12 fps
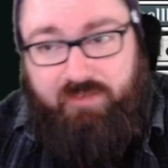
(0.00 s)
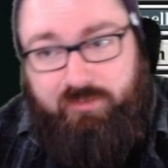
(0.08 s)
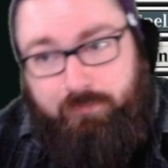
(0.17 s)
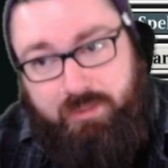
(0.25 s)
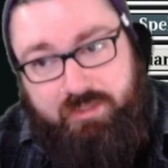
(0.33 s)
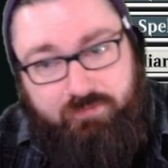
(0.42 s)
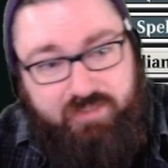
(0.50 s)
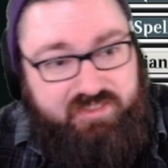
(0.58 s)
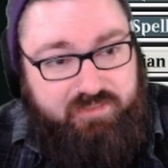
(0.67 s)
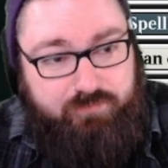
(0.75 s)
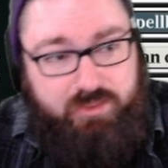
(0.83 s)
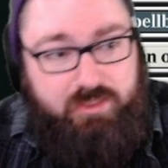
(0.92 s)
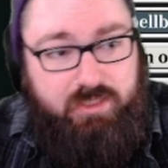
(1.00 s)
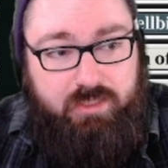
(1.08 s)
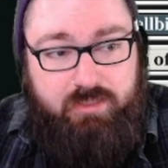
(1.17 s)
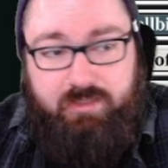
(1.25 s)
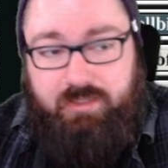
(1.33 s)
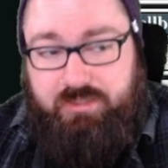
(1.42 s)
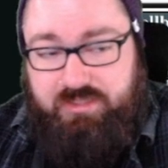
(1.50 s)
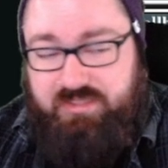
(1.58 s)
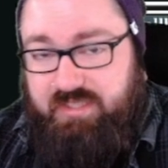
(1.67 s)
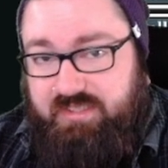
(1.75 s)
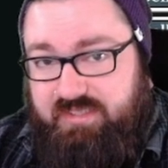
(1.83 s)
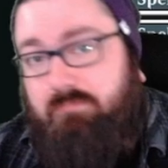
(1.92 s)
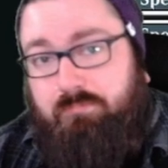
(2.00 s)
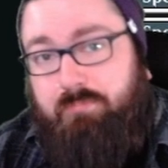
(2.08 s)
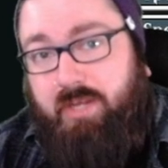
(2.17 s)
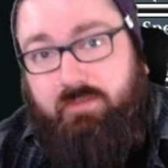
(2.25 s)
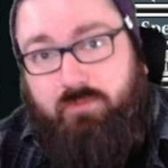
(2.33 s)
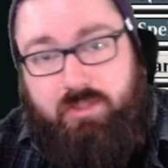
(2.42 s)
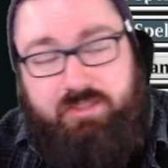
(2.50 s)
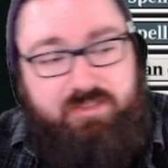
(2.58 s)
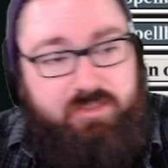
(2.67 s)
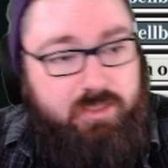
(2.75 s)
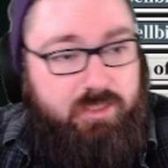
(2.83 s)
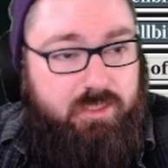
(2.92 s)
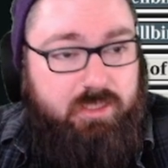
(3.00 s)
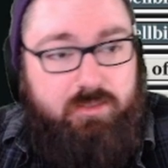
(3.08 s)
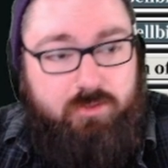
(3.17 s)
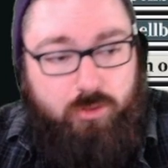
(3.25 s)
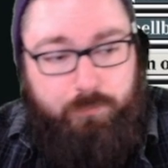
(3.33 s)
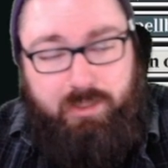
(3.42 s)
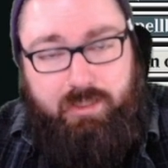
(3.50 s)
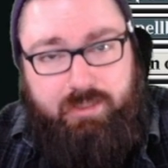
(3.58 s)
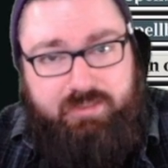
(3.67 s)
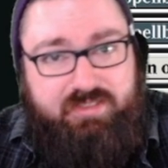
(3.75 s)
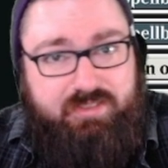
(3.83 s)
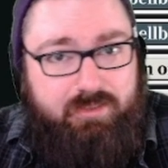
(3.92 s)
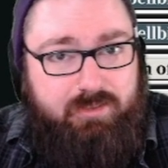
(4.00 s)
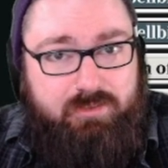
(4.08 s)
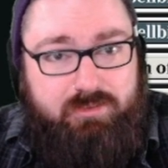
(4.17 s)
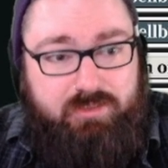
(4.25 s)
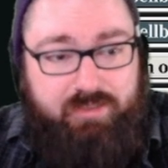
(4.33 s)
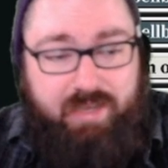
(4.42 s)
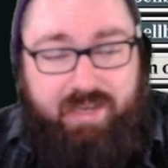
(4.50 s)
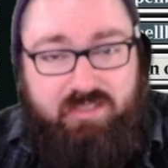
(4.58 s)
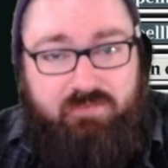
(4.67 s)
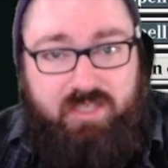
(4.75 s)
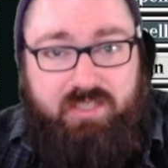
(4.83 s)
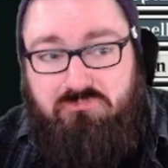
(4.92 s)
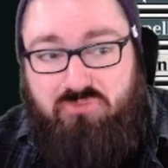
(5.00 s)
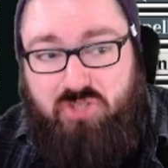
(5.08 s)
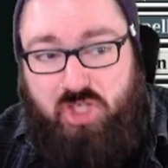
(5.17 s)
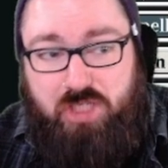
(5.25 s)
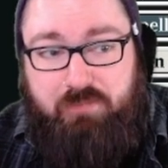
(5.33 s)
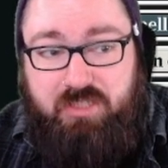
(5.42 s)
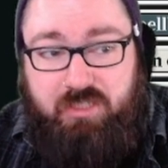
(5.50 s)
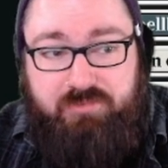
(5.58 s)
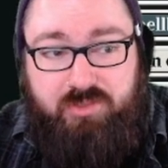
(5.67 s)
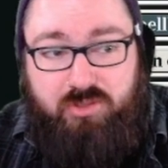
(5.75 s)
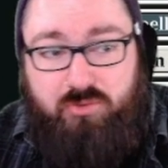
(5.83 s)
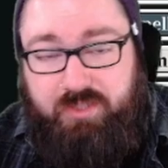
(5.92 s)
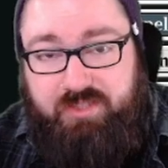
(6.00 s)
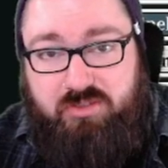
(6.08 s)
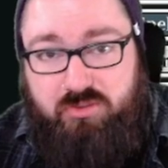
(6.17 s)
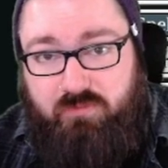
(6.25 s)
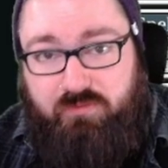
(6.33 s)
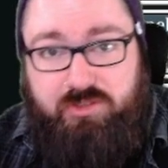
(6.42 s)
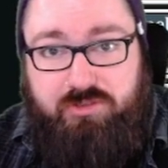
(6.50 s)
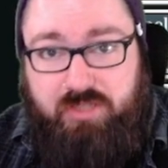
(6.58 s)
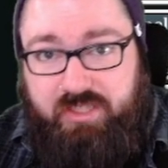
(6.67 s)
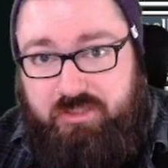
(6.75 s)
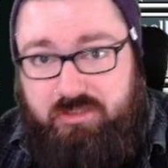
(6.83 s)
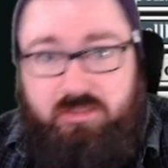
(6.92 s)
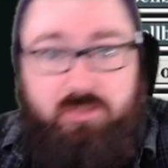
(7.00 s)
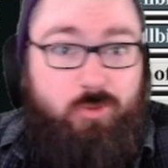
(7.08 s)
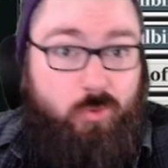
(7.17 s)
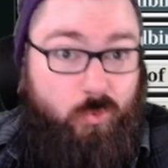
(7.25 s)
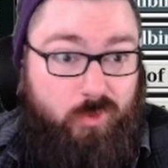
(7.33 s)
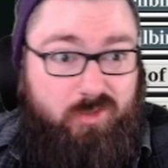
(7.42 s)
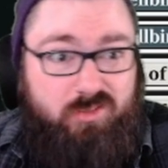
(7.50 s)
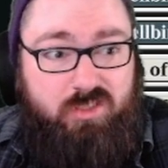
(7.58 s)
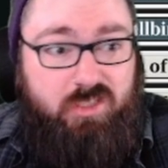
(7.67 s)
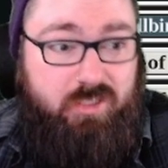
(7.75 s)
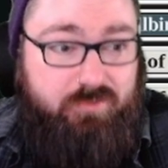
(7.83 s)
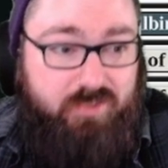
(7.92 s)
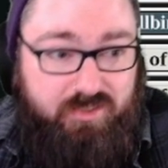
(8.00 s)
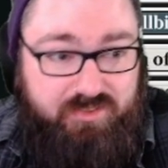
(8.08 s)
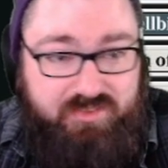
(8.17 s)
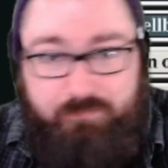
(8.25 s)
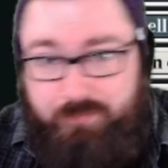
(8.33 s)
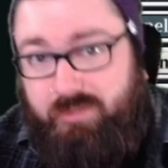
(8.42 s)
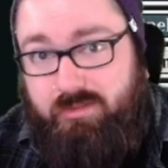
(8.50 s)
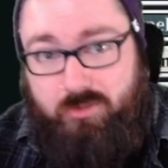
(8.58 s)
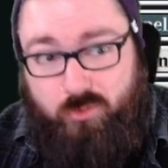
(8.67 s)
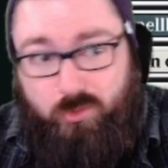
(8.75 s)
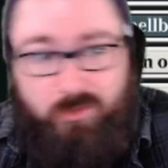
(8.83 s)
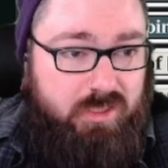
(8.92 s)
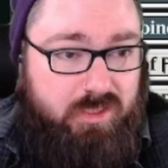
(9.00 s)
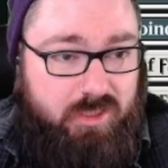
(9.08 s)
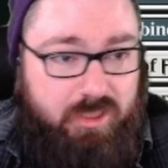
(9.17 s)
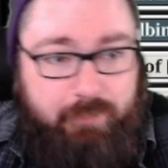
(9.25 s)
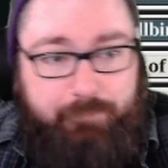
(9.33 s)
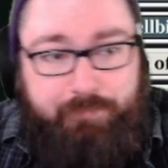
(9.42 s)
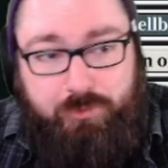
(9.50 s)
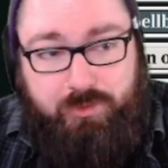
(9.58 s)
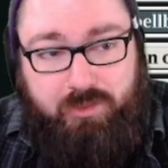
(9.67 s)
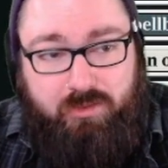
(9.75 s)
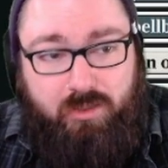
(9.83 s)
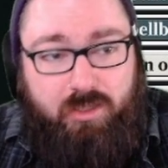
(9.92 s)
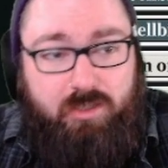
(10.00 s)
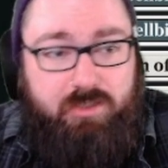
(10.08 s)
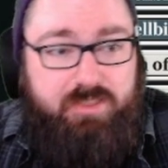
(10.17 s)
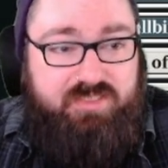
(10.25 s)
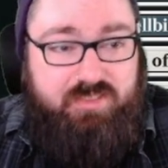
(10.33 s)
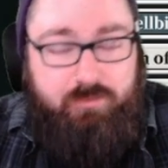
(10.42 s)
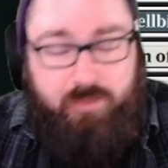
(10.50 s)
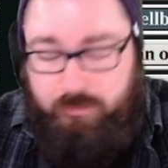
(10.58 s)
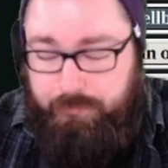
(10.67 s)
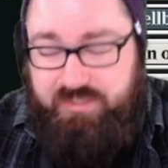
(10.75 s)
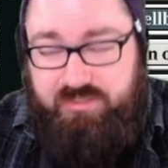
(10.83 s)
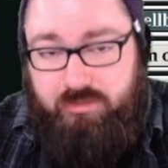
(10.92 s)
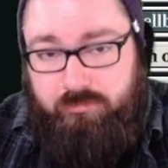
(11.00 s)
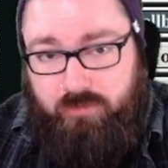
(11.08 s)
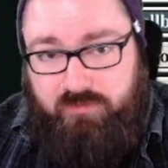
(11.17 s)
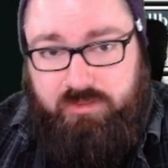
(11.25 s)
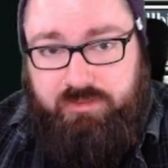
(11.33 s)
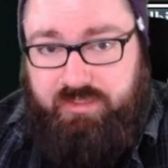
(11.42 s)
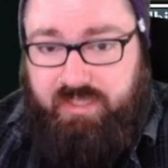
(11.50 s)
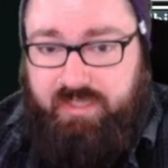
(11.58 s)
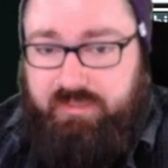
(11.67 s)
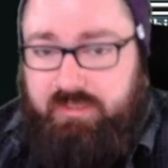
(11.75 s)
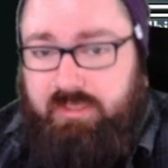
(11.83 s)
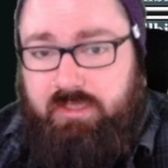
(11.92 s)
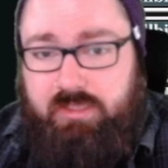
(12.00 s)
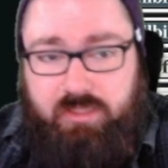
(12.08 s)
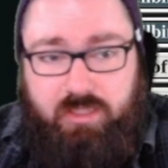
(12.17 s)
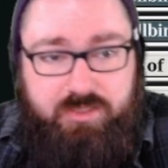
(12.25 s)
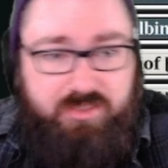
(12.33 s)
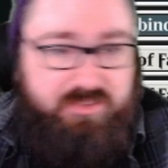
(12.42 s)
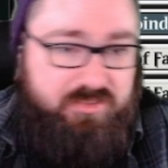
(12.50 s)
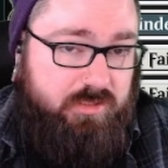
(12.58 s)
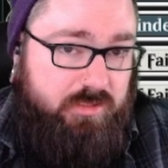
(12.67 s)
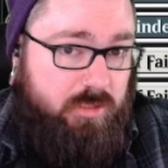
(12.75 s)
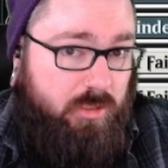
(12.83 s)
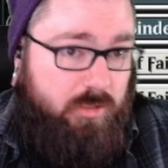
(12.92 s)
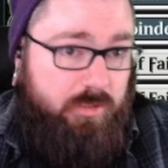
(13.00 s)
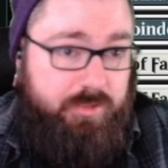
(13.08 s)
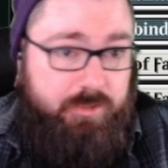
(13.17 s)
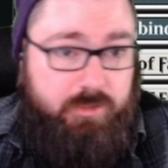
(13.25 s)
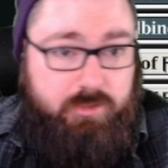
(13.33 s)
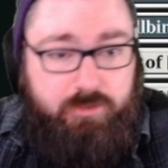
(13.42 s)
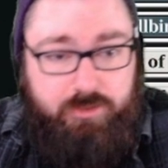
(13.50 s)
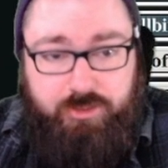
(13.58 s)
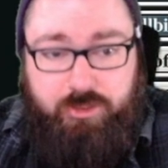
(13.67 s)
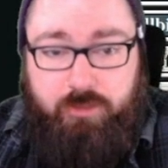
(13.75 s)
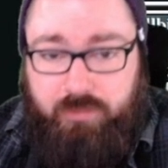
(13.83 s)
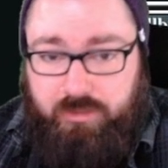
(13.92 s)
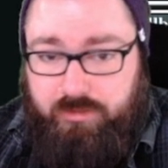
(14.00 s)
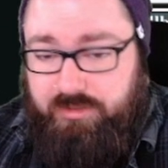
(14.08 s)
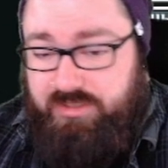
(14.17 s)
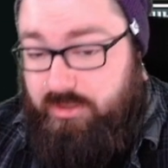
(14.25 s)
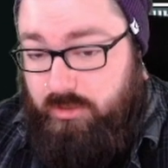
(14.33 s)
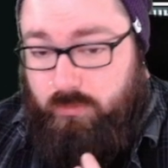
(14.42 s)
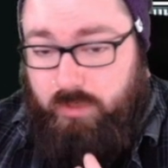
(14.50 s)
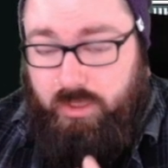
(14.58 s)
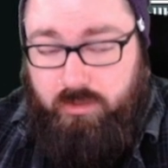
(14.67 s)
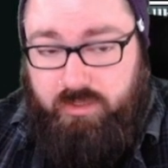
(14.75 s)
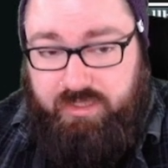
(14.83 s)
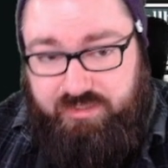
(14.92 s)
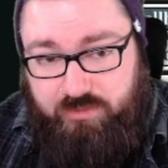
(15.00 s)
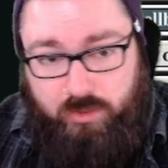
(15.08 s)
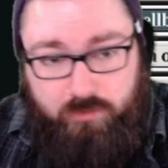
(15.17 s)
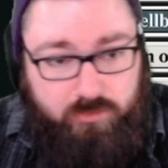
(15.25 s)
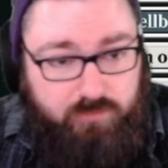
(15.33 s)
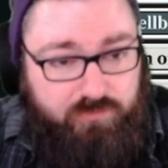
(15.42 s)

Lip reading: play defensively, that just gets better for us. Go to blocks and then activate it. Thalia becomes a 3/2 first striker. Cool. Everything else bigger. Cool. Brule Cathar is another piece of removal in the deck. Just a good card. A good human turns into a werewolf.